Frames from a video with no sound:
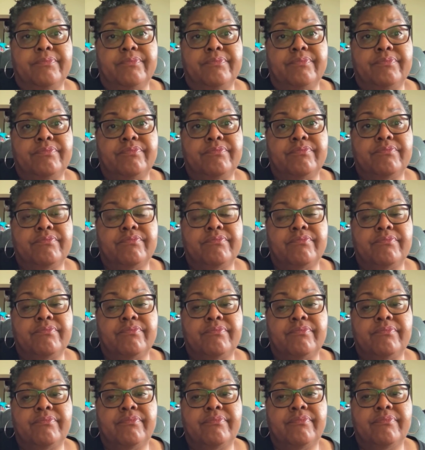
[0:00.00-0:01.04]

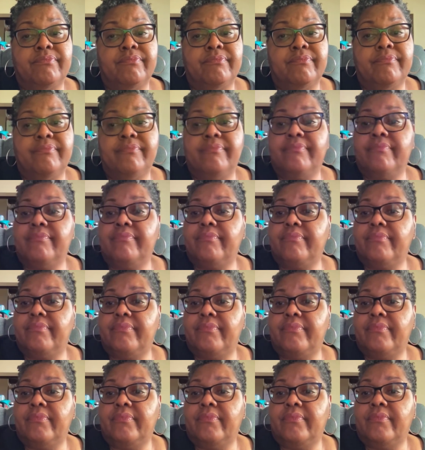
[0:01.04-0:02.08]

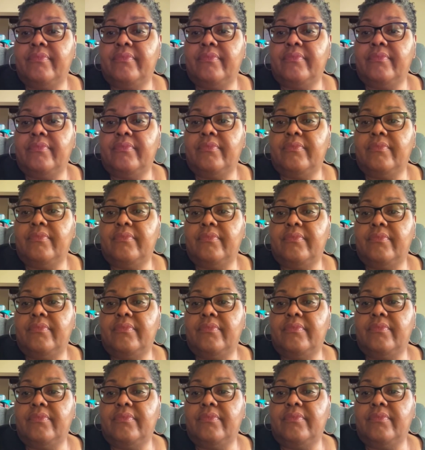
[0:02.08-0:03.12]
[no speech]